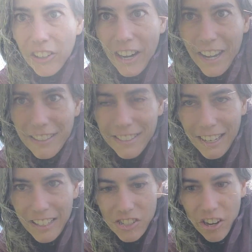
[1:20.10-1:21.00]
and
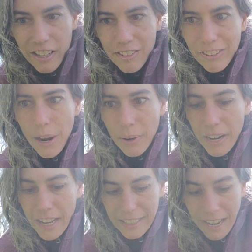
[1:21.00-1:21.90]
starting to flower.
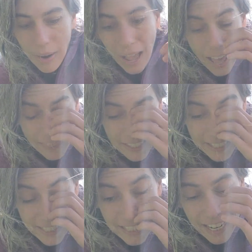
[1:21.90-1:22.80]
Now at this
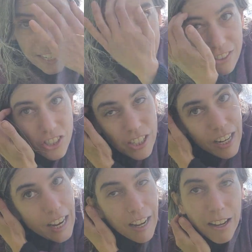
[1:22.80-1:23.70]
stage,
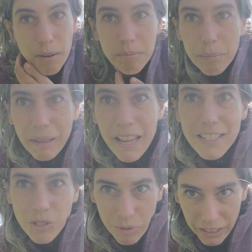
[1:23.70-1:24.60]
the plant
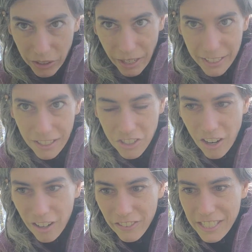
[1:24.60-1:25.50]
is really great to
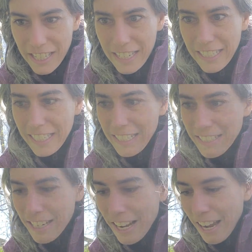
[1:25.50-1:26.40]
harvest and
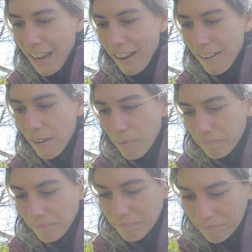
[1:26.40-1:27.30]
eat.
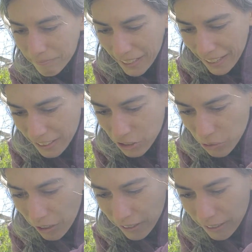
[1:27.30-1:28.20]
Thank you,
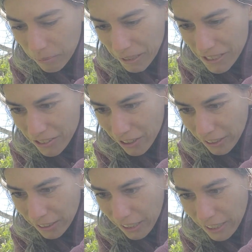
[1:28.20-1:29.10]
garlic mustard.
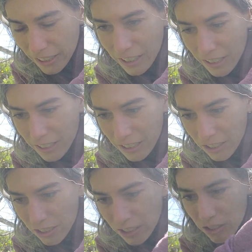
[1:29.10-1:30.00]

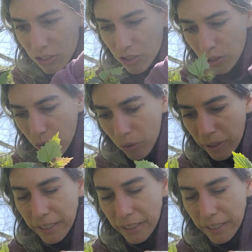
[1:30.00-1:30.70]
Show